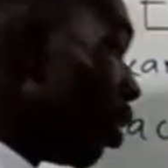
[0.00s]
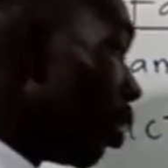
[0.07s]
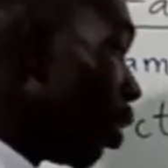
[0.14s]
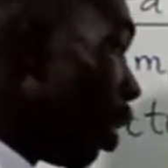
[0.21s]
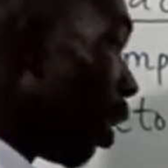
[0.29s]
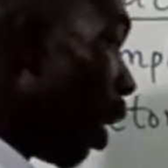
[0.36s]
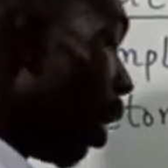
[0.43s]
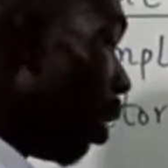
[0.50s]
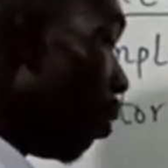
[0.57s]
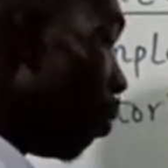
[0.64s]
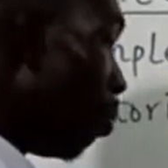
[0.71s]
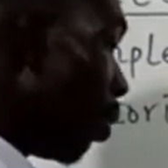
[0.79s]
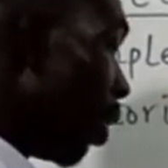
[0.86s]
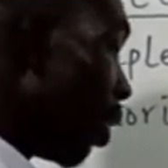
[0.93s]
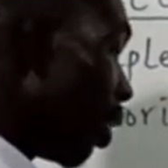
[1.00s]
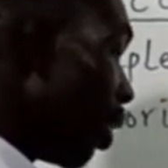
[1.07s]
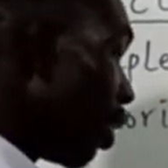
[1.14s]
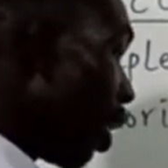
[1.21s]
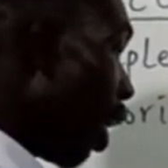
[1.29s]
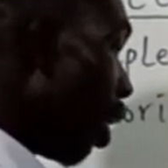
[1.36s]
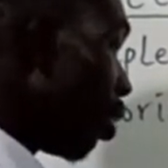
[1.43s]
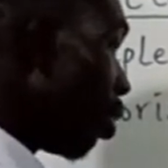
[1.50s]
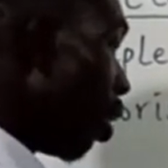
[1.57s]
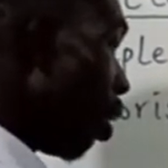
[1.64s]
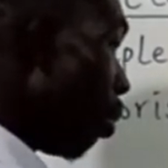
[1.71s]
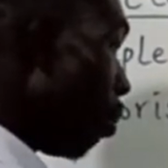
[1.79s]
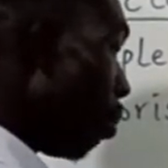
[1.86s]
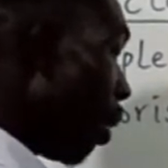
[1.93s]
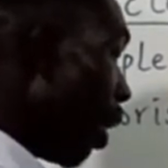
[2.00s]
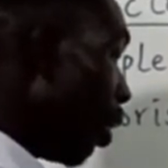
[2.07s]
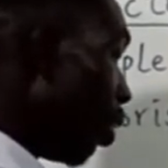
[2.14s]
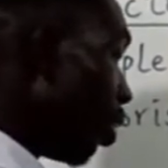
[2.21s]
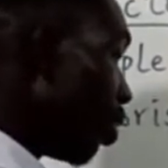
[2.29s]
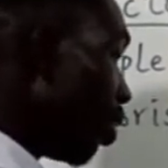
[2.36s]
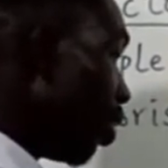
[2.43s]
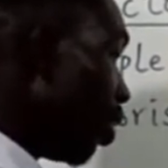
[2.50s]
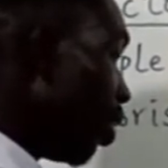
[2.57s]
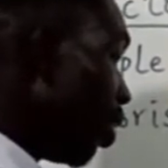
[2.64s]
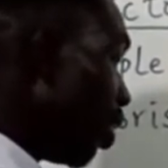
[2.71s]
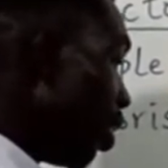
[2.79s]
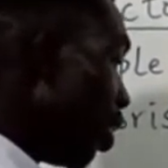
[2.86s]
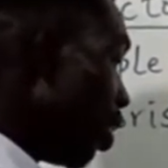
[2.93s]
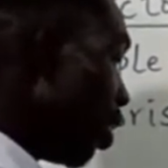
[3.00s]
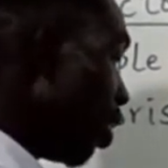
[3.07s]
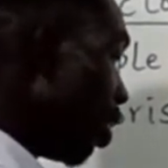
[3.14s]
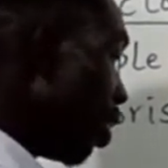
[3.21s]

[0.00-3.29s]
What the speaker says: then I bring this out minus CE.